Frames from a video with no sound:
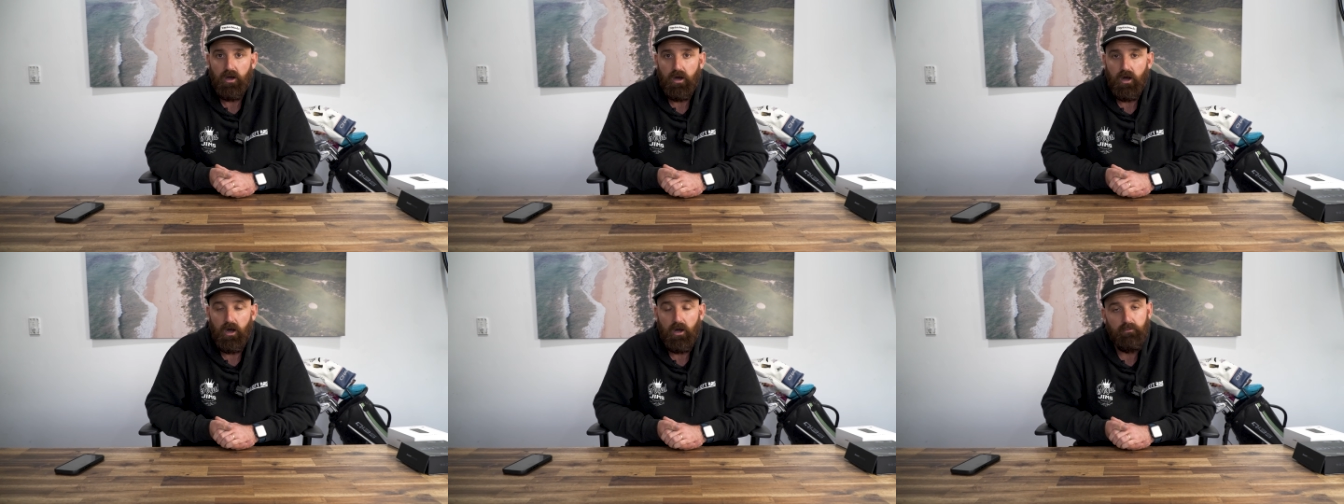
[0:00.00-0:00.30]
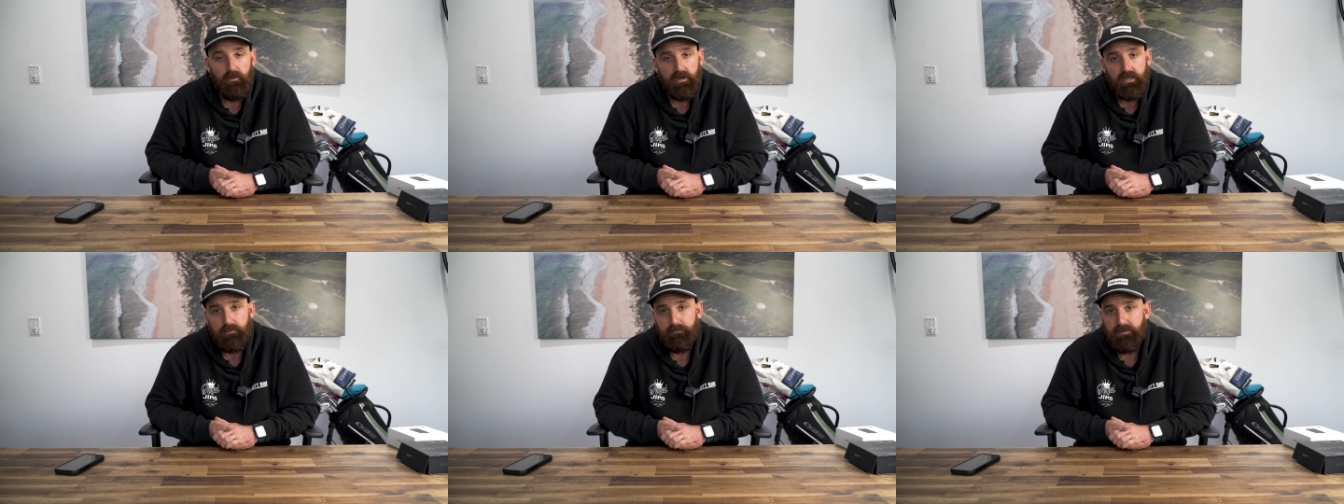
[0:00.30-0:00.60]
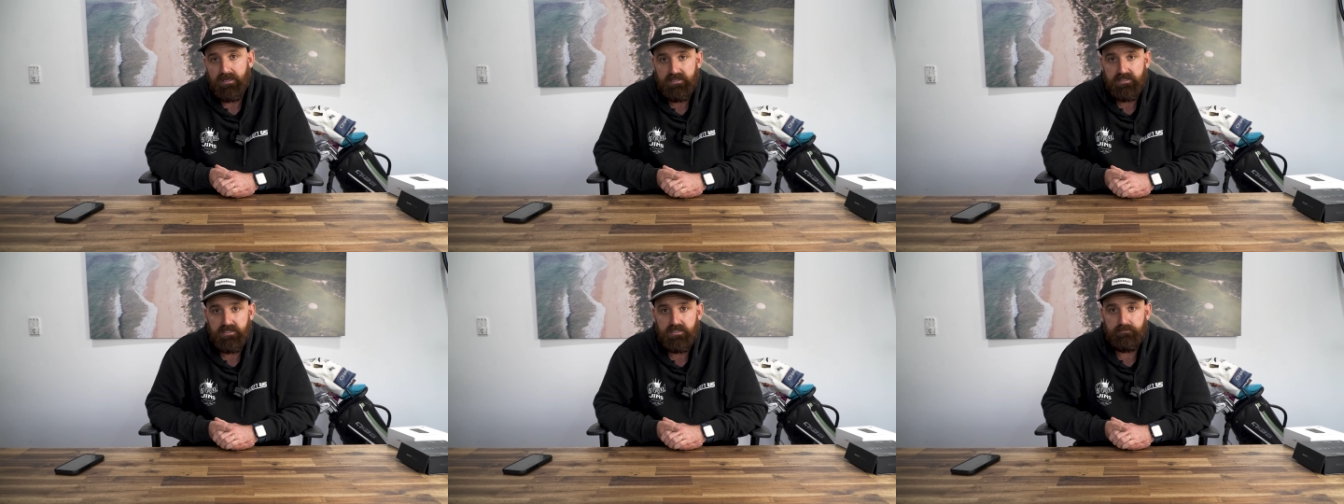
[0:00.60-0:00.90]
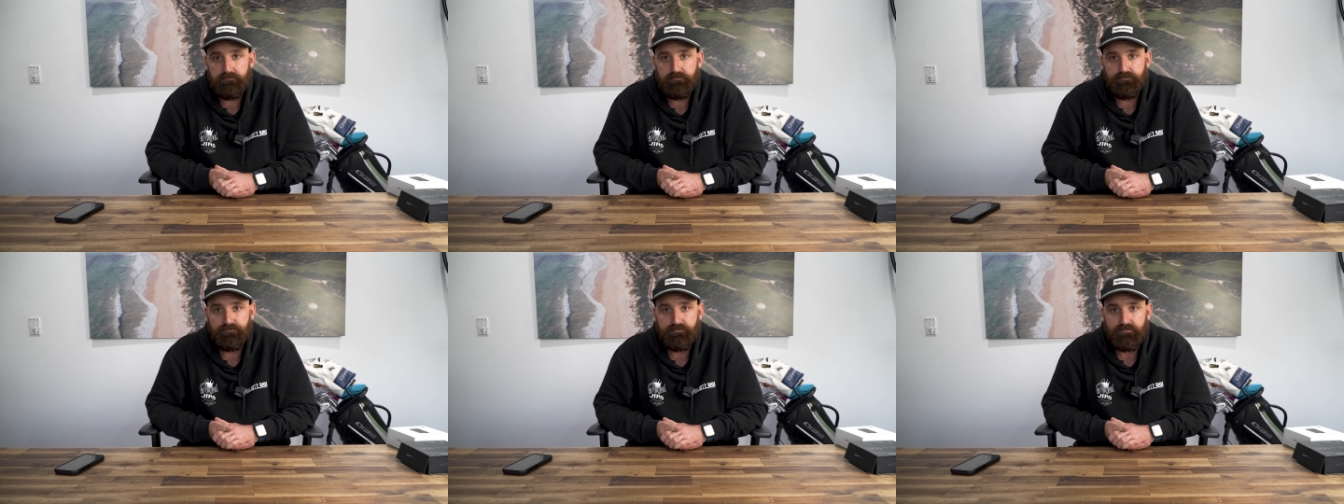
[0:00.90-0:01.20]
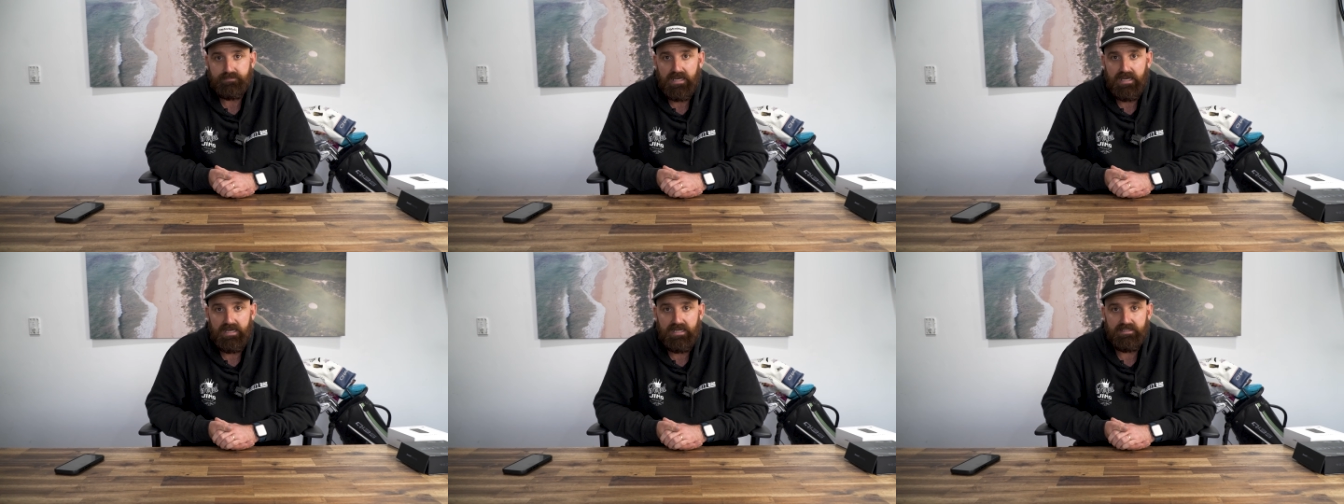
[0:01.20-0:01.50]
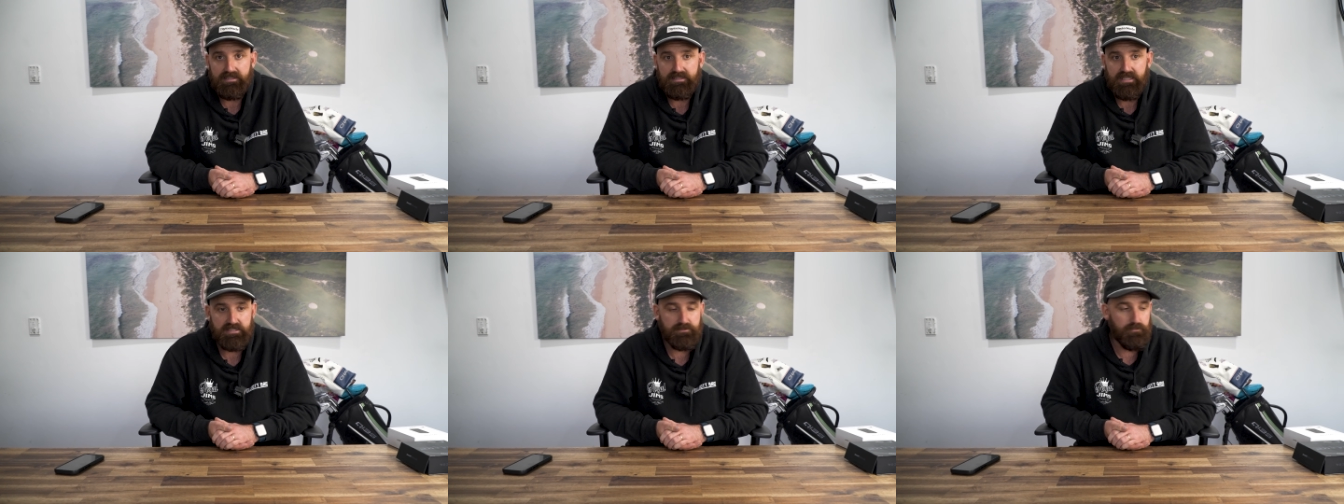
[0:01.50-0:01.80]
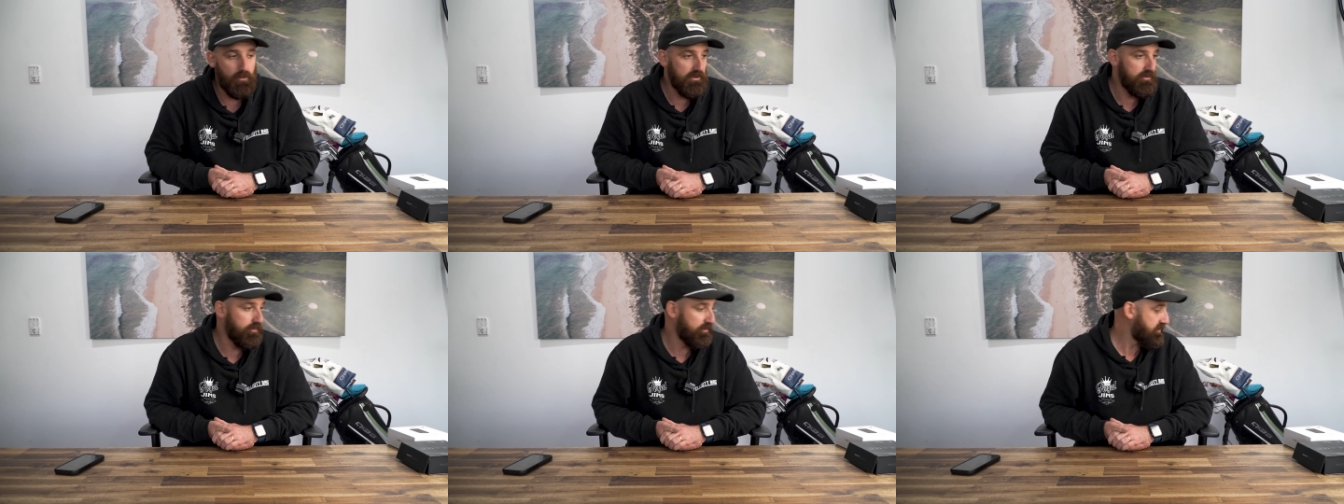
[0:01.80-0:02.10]
I recommend them, and that's
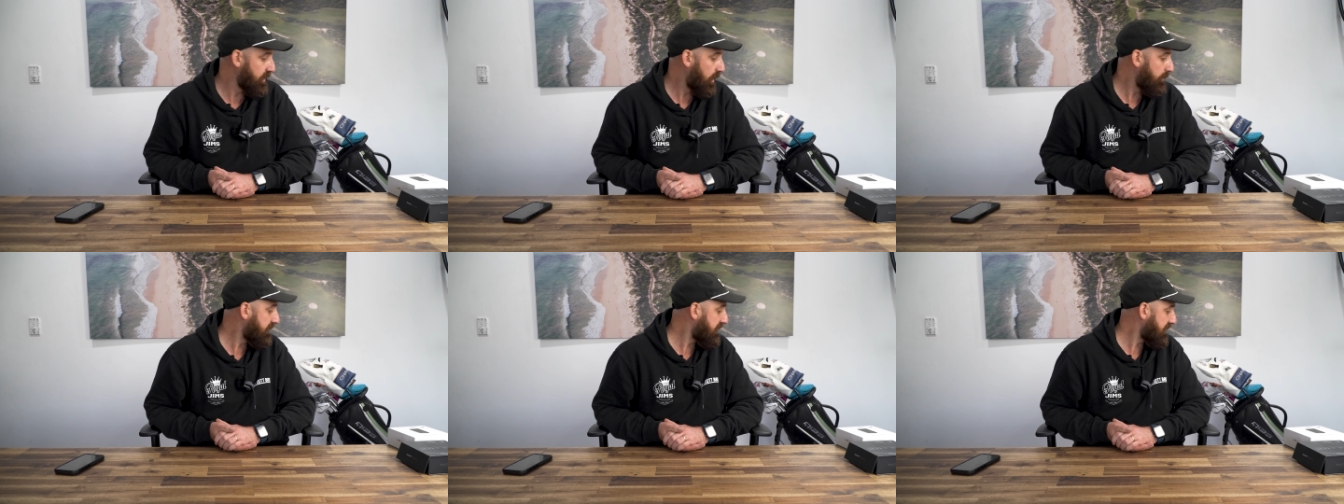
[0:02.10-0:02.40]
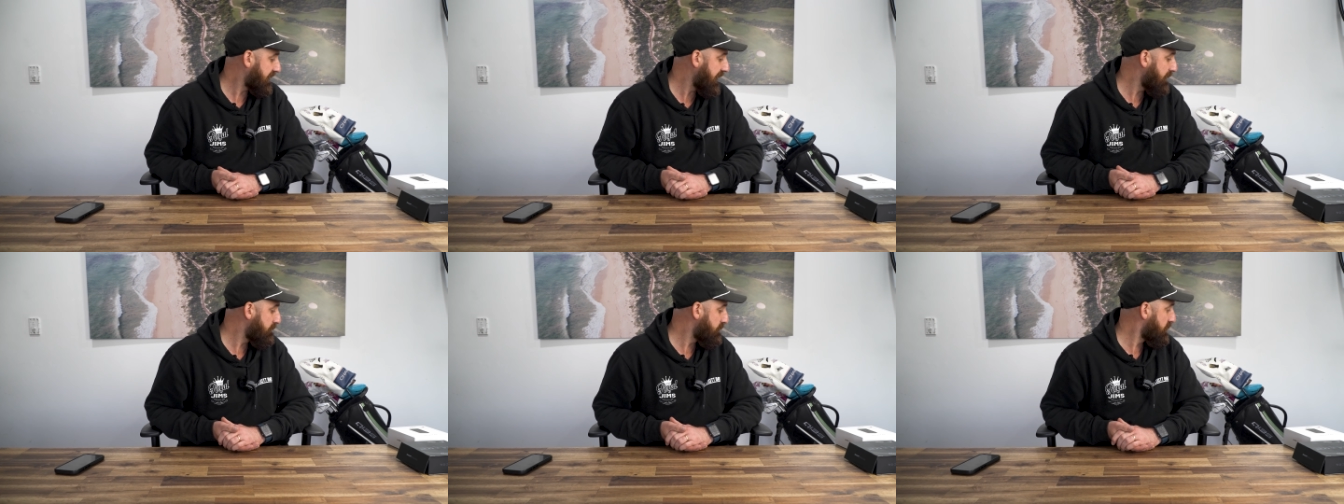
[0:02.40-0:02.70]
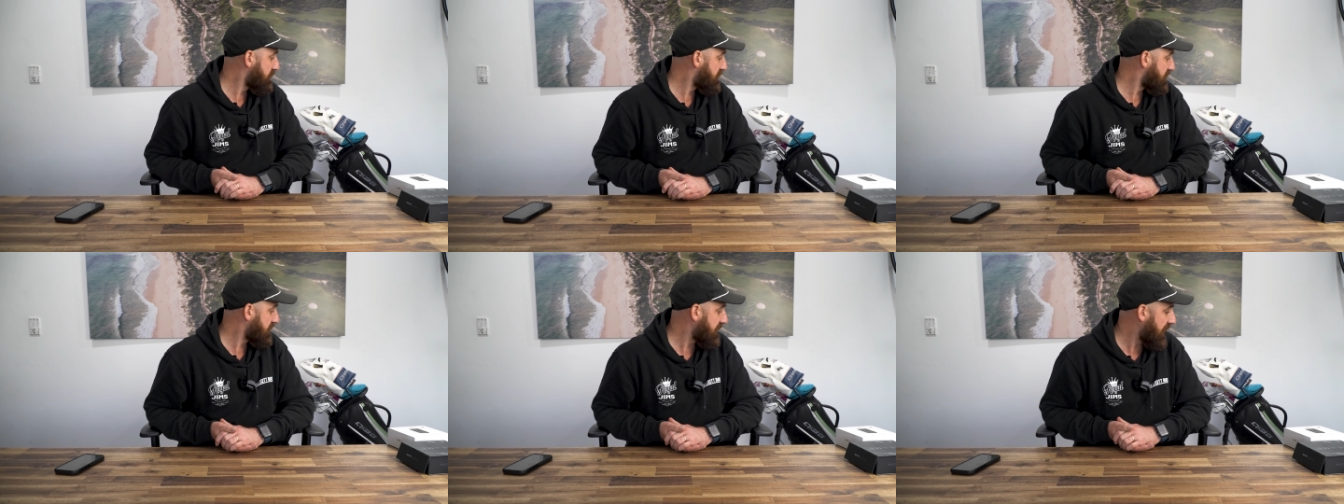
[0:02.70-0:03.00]
my thoughts. I'm gonna keep using